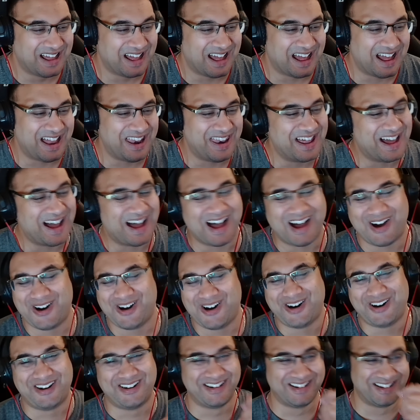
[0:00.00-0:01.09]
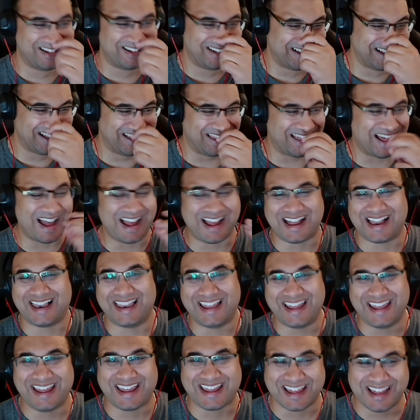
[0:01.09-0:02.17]
And that, oh, that
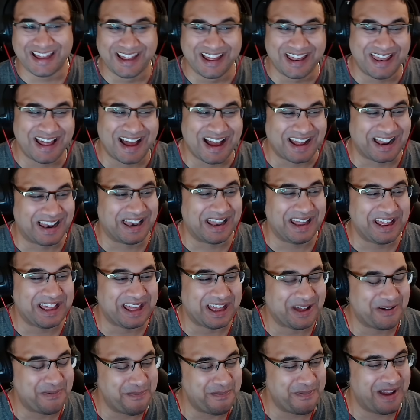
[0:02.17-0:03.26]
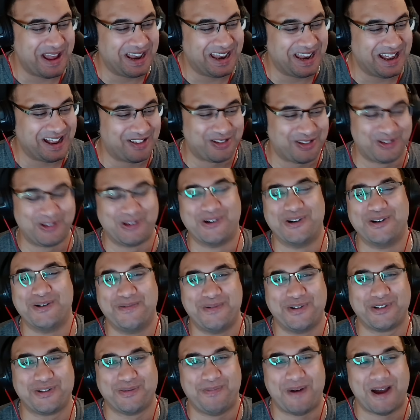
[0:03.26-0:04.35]
click, that click made it so
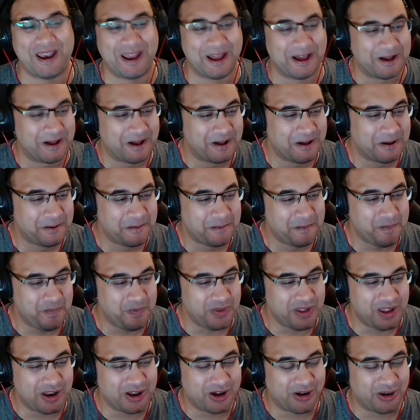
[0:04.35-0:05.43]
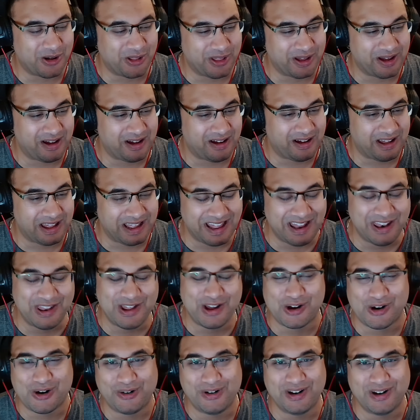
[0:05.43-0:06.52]
much better. You know, the in the
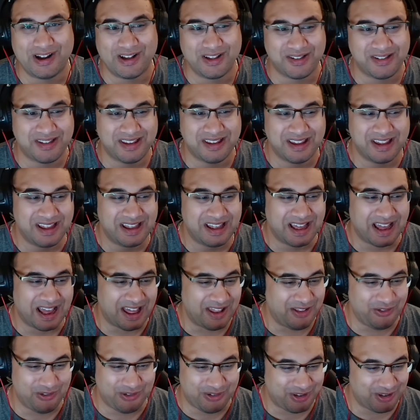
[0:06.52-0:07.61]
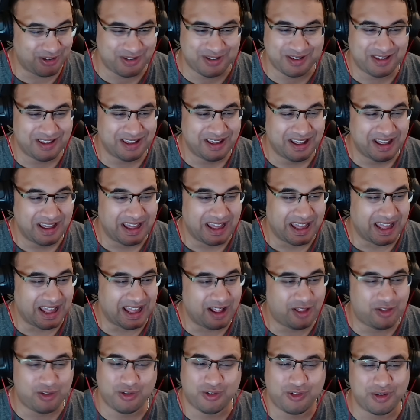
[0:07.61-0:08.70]
choreos and just,
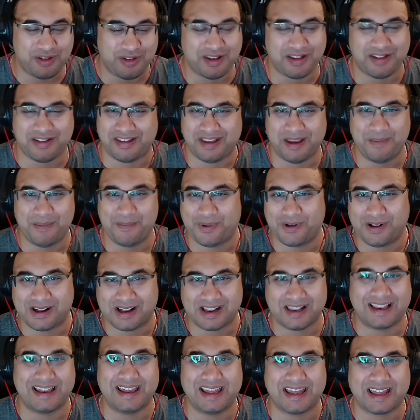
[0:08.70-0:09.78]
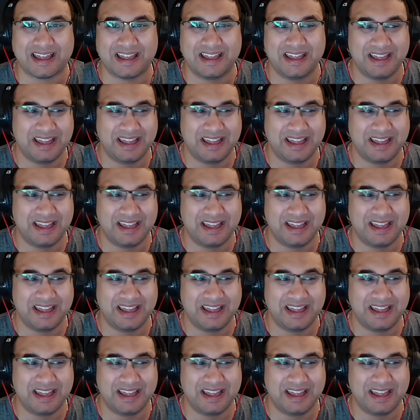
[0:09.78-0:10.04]
it's just a simple click.